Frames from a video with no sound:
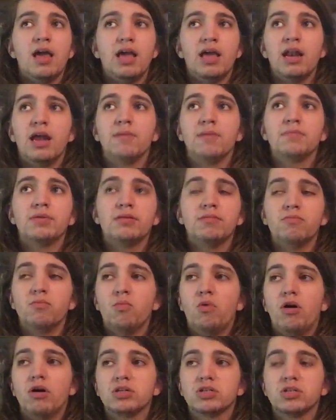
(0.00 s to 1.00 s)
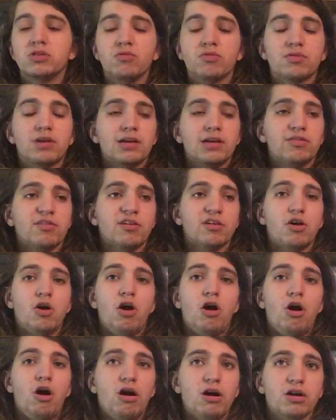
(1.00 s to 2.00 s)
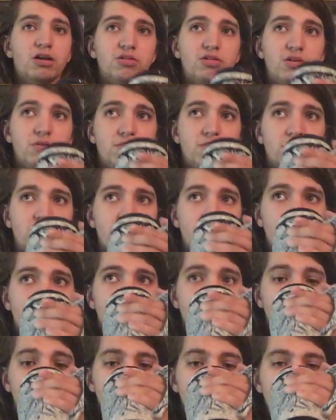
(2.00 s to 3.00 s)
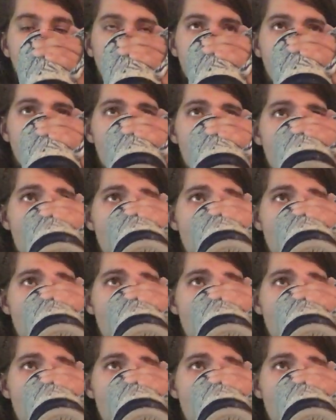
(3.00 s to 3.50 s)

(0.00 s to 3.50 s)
And I'm watching those guys like a hawk to see what they're going to do next.